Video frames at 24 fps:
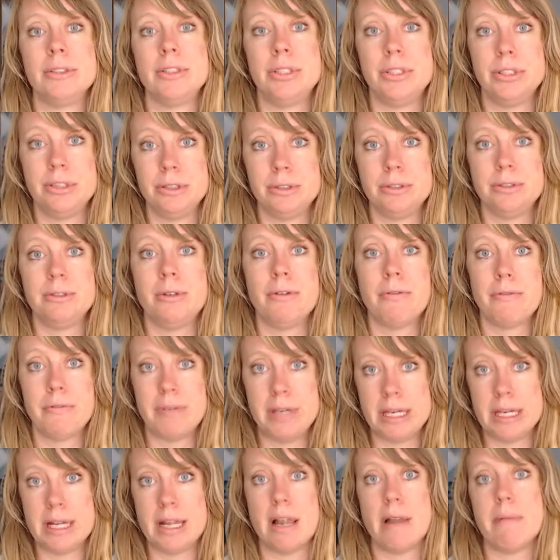to
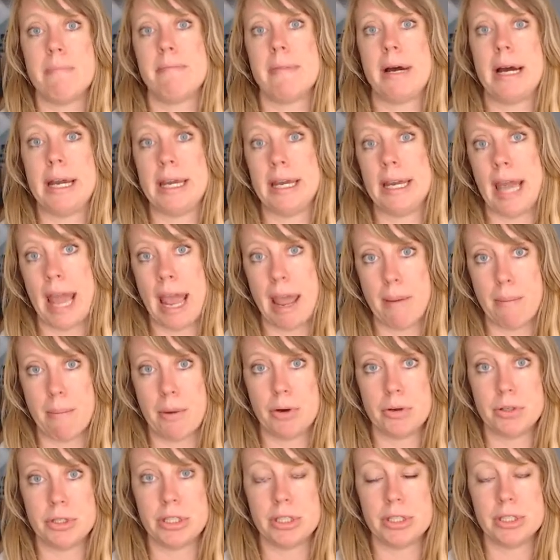feel my
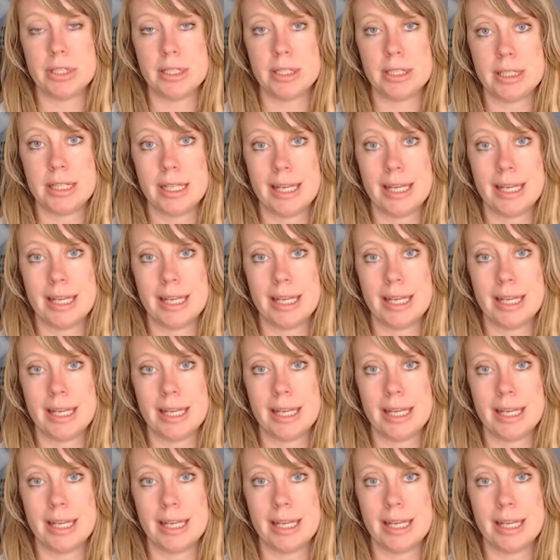emotions.